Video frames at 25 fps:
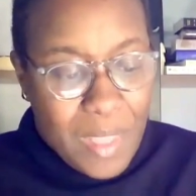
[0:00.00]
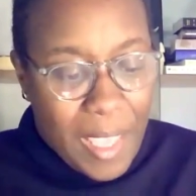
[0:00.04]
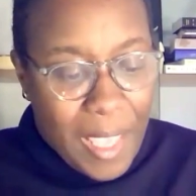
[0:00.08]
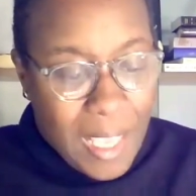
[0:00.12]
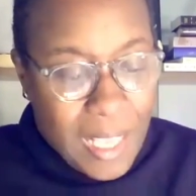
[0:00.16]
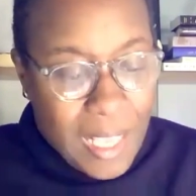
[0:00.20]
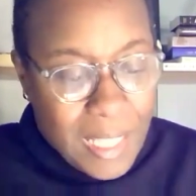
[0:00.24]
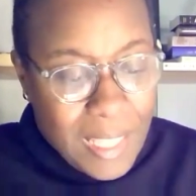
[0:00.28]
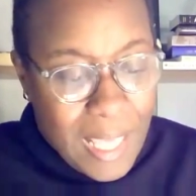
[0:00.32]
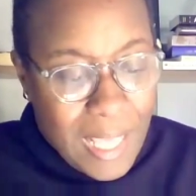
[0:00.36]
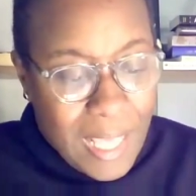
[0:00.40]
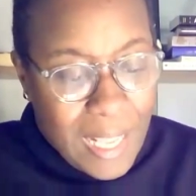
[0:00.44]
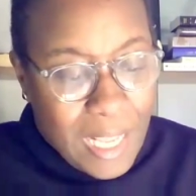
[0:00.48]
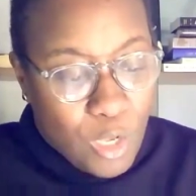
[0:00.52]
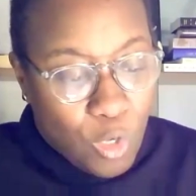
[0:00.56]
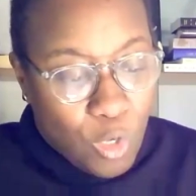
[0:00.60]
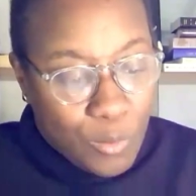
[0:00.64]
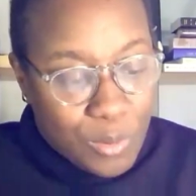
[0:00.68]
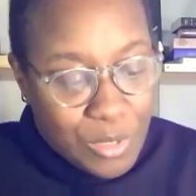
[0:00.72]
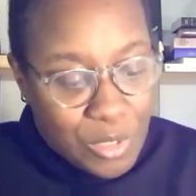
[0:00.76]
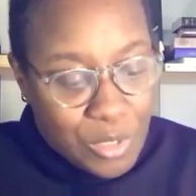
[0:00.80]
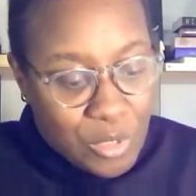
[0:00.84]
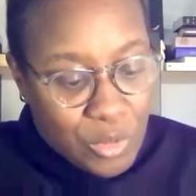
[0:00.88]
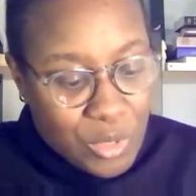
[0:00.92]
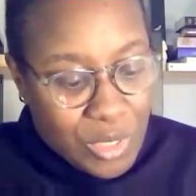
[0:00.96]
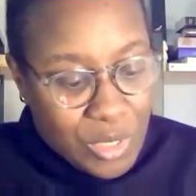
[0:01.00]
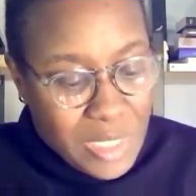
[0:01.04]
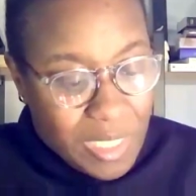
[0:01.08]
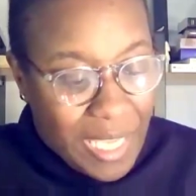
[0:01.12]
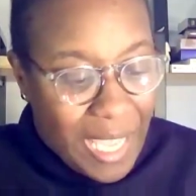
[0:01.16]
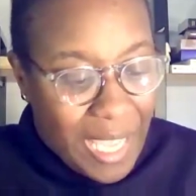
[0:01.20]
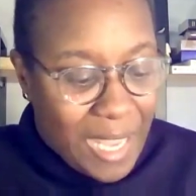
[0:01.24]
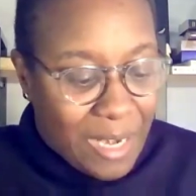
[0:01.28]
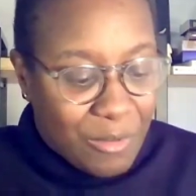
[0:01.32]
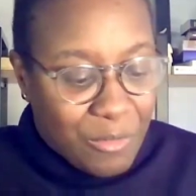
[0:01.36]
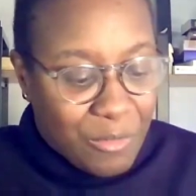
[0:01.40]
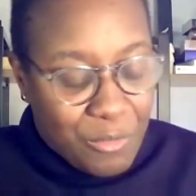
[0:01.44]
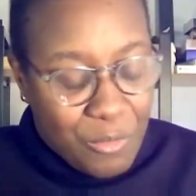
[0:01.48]
And that helps you to
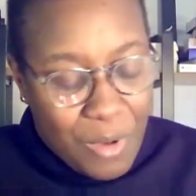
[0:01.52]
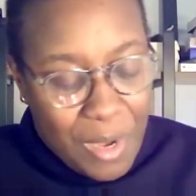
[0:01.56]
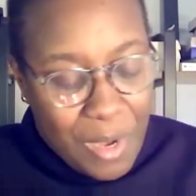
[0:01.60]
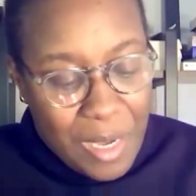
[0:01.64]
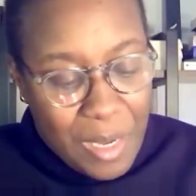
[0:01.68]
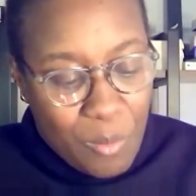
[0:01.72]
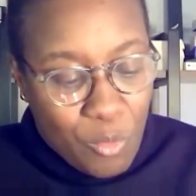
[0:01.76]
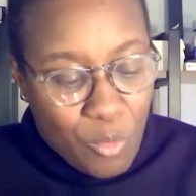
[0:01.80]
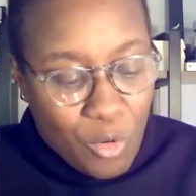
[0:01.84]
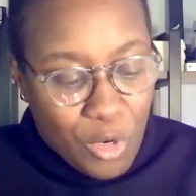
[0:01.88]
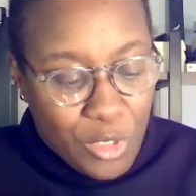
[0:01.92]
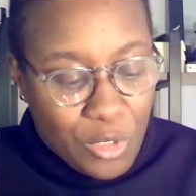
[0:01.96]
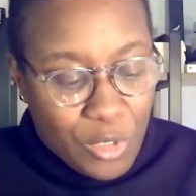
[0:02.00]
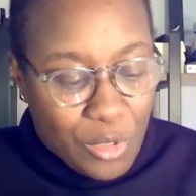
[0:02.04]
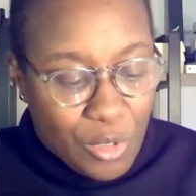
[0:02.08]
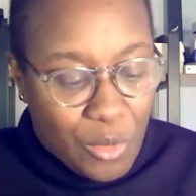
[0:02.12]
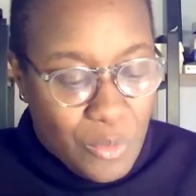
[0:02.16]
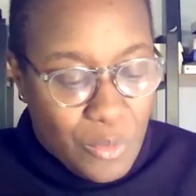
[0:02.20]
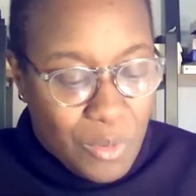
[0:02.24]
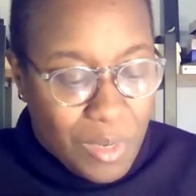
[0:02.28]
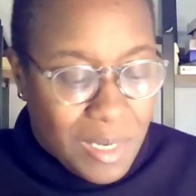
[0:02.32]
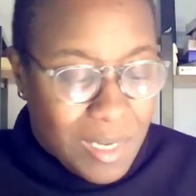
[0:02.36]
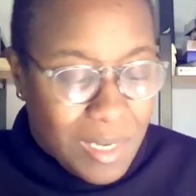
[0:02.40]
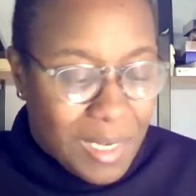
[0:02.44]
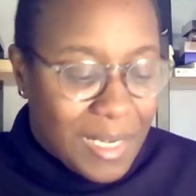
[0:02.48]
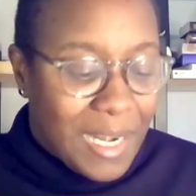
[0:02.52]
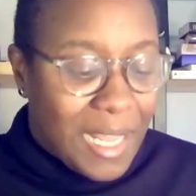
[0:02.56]
kind of frame where you're going.